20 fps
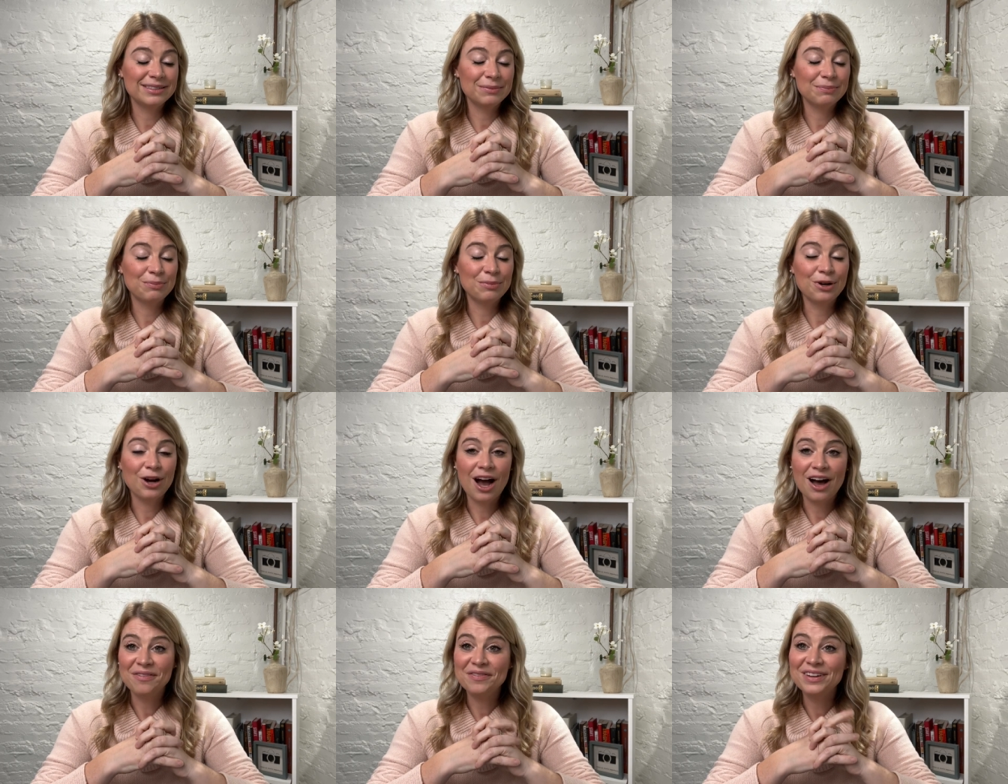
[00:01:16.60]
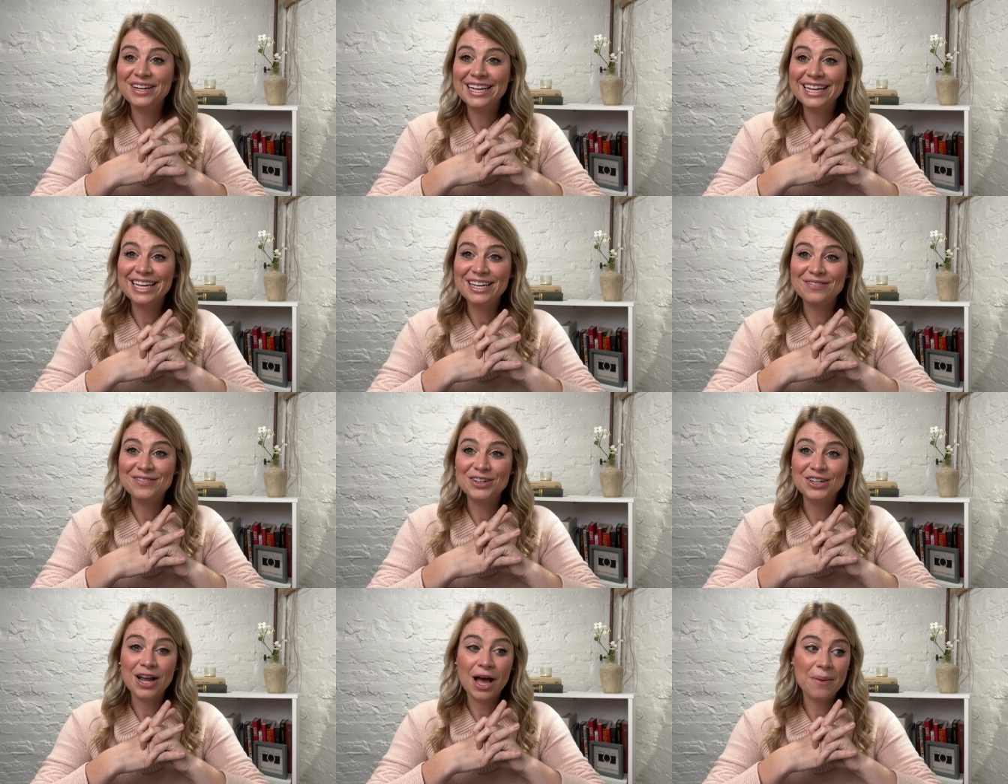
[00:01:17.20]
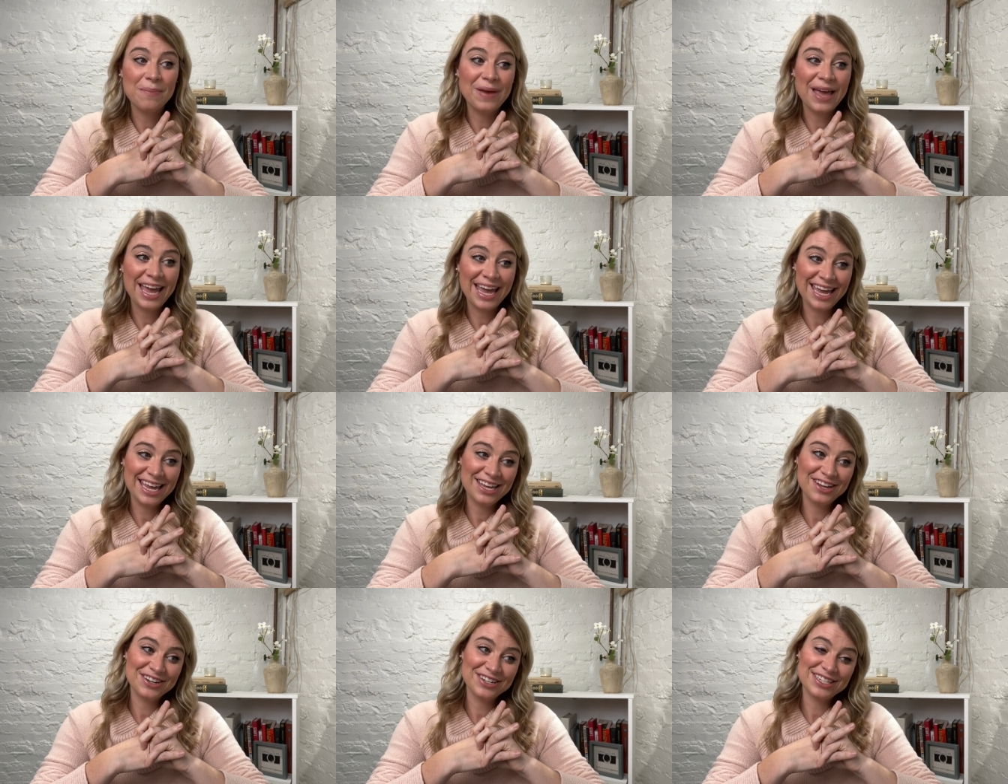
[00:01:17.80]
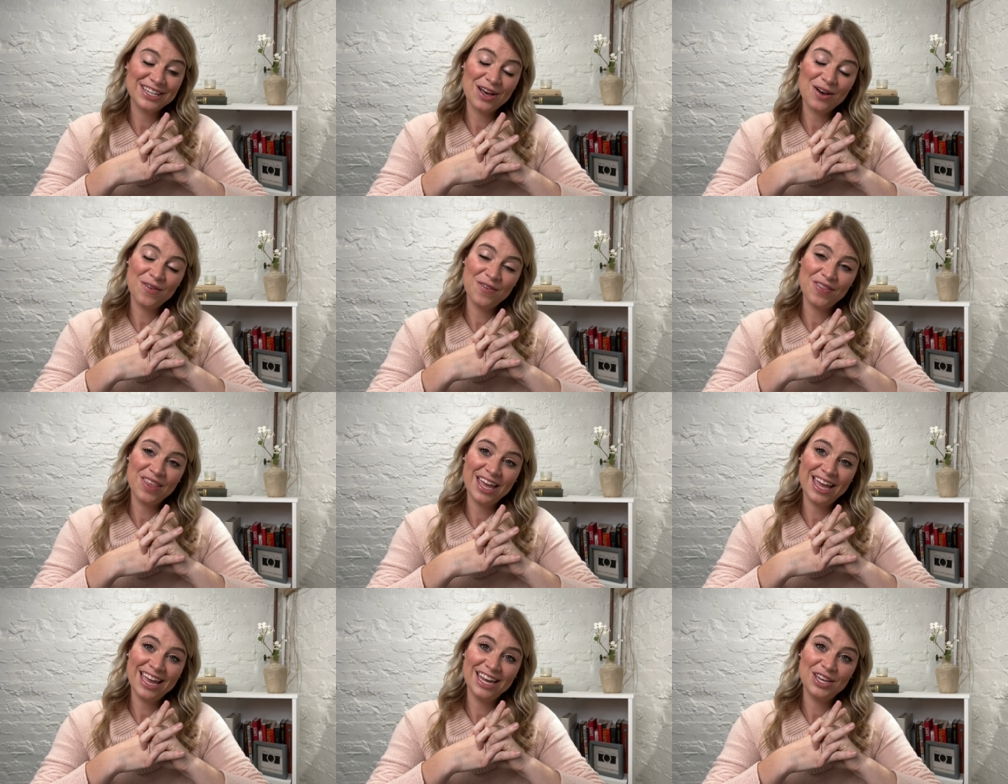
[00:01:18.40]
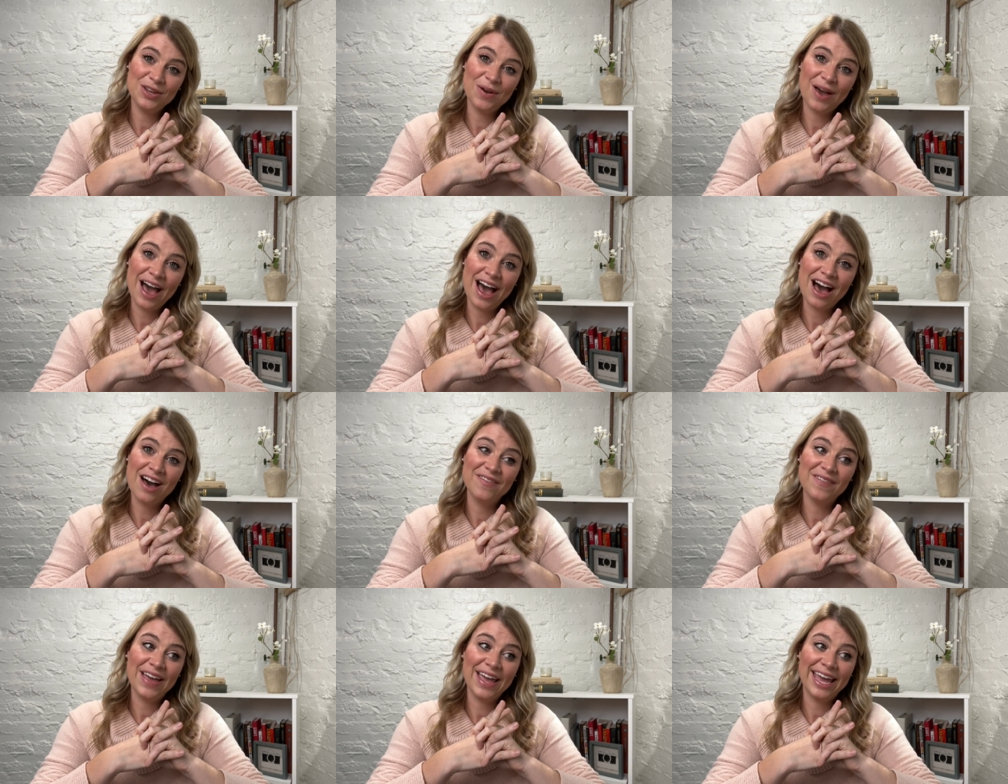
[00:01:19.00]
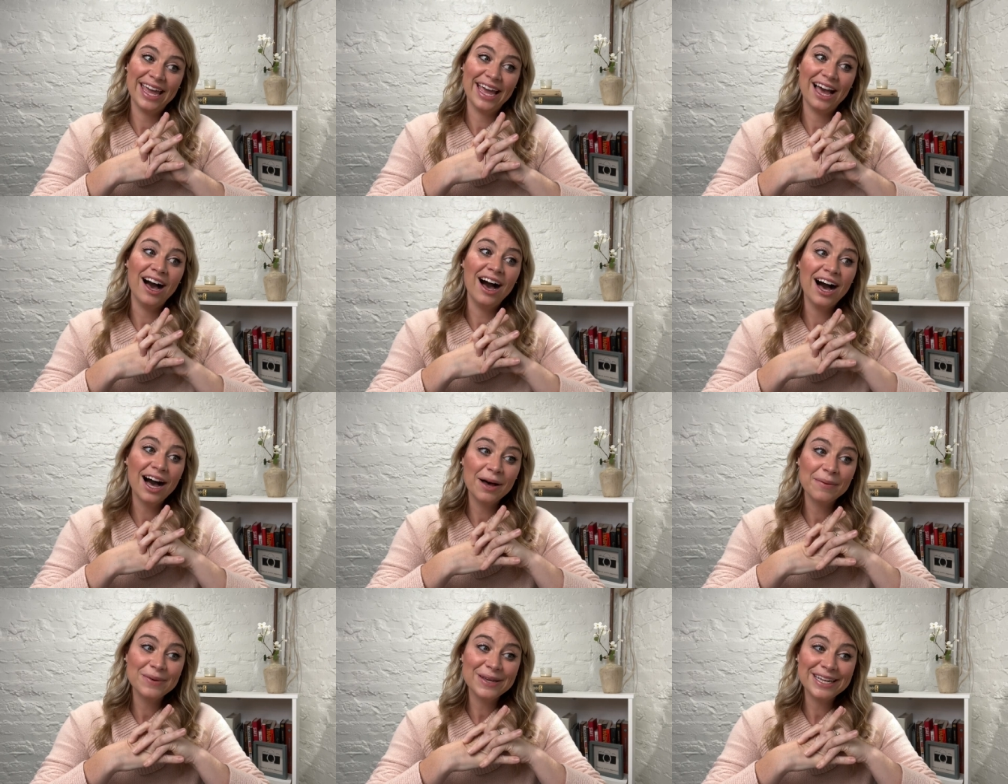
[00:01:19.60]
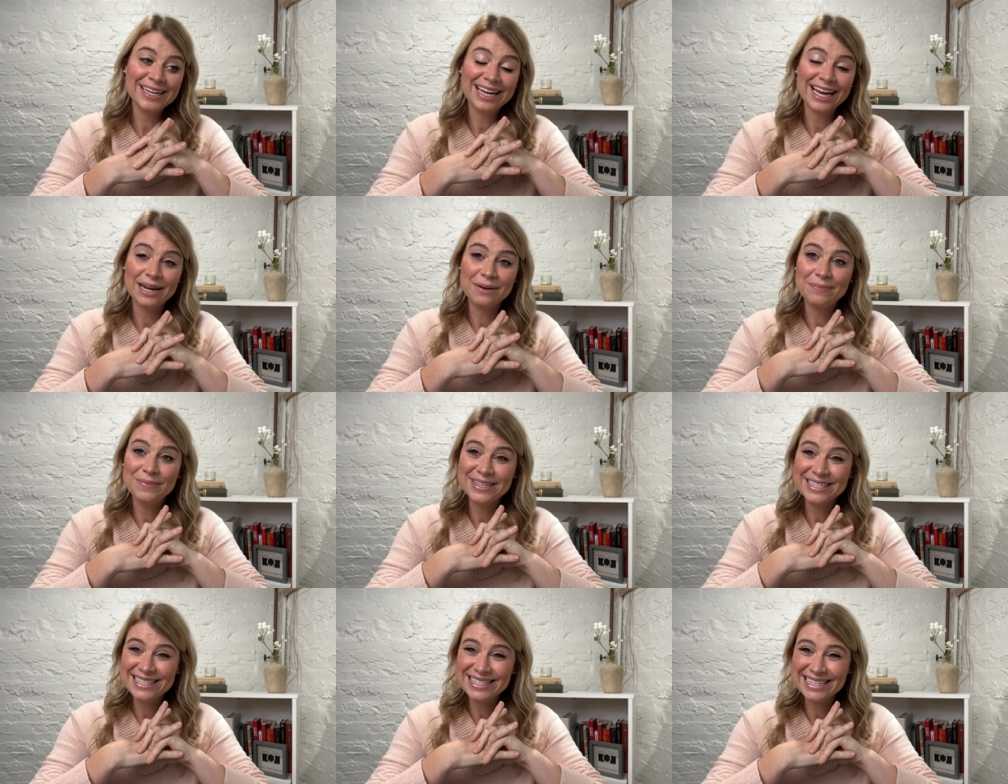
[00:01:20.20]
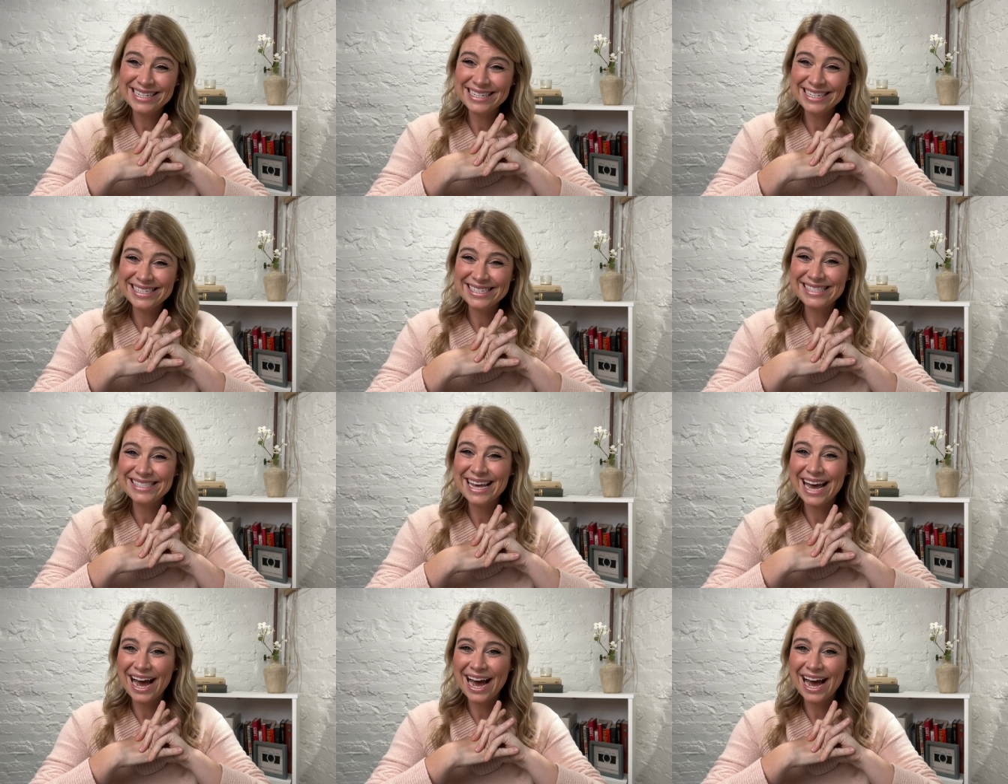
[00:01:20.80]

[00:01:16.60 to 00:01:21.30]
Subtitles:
profiting, if you're not paying yourself, then you have a hobby, not a business.